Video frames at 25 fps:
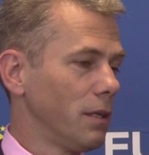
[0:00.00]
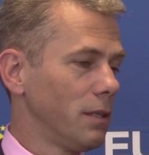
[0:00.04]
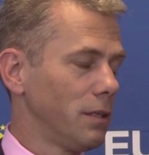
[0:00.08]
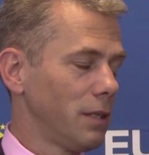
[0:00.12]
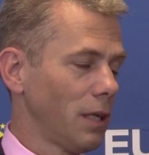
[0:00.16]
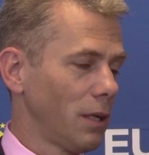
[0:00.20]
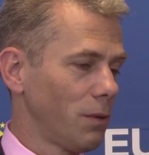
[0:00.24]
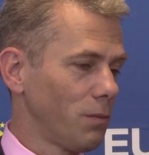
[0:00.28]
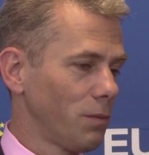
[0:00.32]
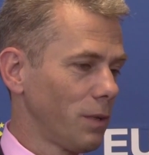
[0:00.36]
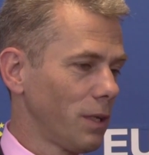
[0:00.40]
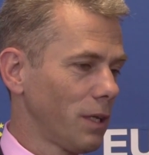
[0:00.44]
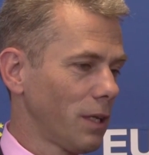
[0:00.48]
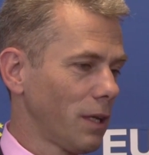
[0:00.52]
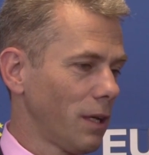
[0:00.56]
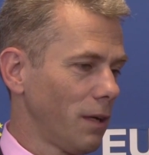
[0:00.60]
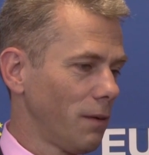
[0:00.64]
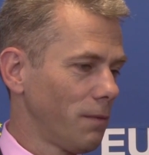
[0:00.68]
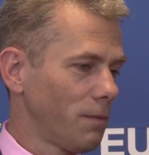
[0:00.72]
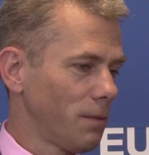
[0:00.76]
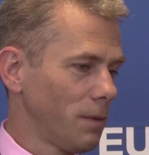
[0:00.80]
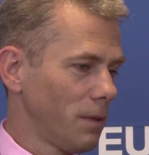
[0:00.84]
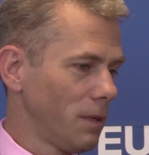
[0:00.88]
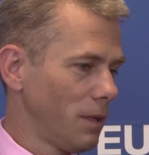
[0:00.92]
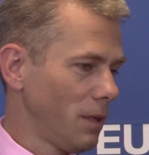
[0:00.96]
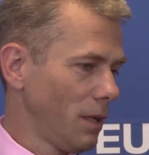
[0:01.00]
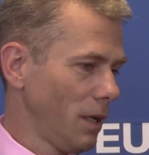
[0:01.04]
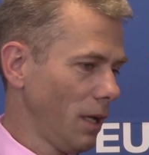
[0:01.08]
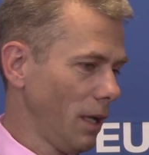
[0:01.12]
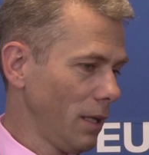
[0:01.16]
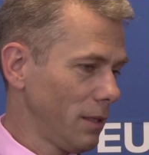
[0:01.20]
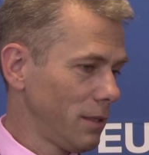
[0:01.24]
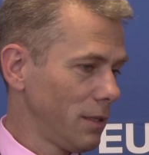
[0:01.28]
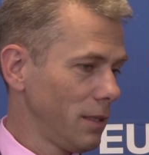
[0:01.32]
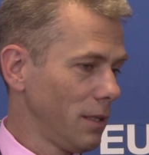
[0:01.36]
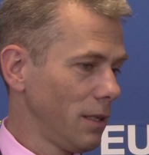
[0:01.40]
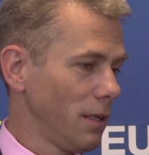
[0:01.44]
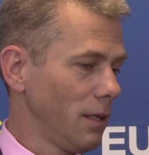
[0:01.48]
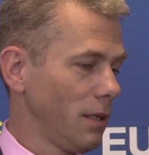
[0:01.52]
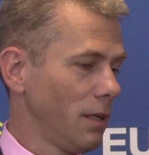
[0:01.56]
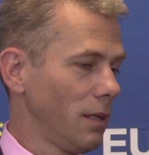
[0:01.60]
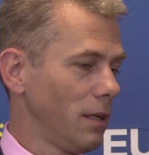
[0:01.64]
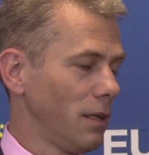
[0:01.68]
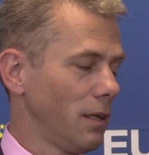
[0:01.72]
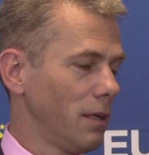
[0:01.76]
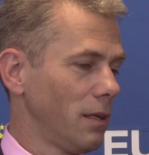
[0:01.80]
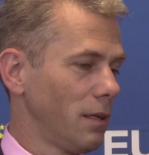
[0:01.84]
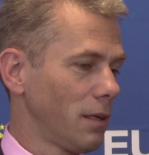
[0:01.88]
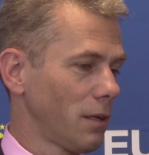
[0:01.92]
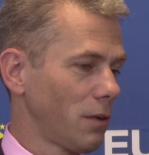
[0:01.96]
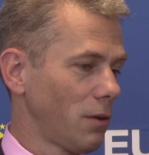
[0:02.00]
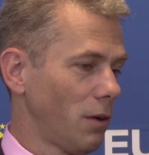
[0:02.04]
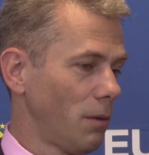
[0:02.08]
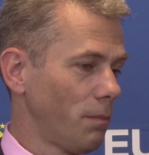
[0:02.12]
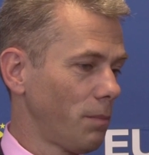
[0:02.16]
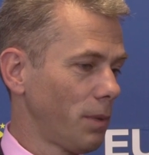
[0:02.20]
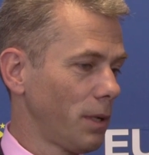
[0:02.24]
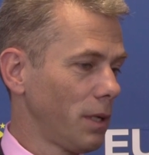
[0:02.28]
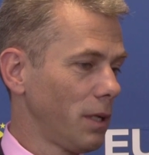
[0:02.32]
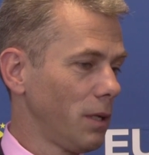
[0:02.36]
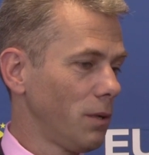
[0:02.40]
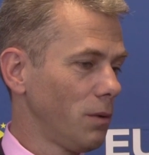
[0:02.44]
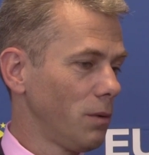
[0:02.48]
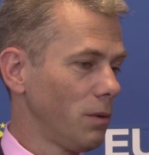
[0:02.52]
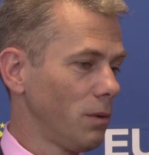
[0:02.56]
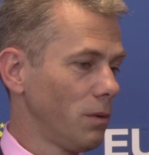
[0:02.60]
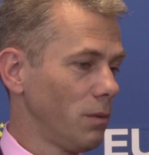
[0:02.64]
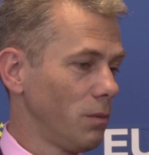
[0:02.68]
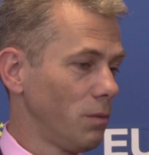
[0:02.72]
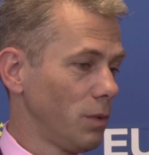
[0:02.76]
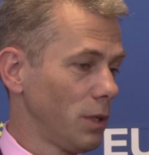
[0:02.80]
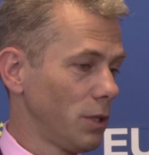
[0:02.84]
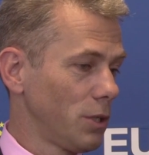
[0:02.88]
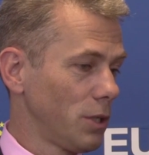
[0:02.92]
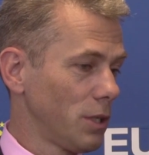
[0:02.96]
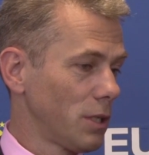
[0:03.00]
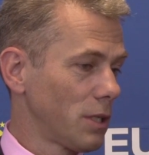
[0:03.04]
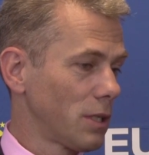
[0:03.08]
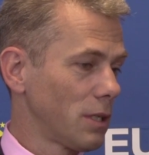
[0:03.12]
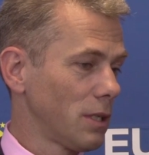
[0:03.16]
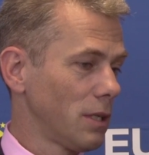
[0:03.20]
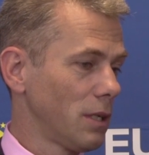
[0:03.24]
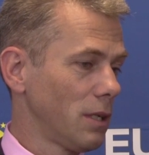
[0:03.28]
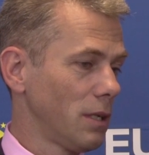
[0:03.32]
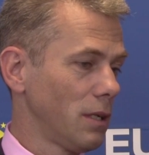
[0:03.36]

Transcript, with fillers: Then we have uh, AT a company which is uh,